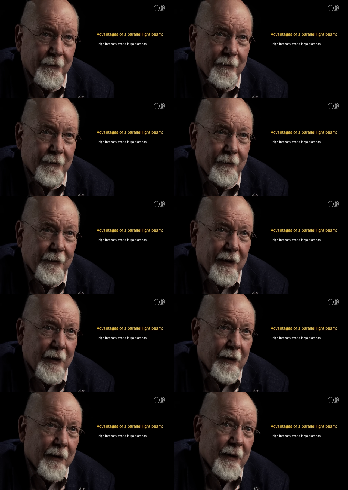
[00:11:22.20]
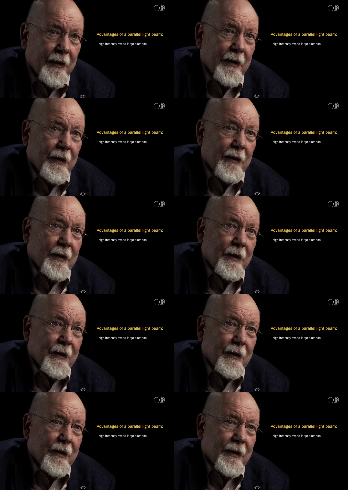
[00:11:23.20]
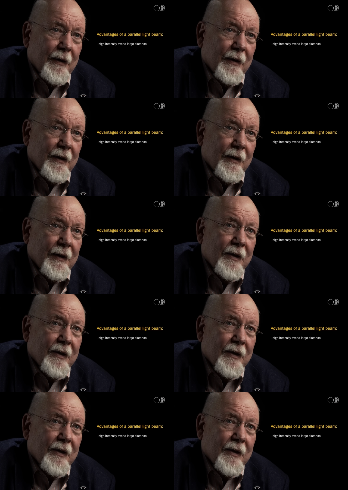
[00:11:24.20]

(silence)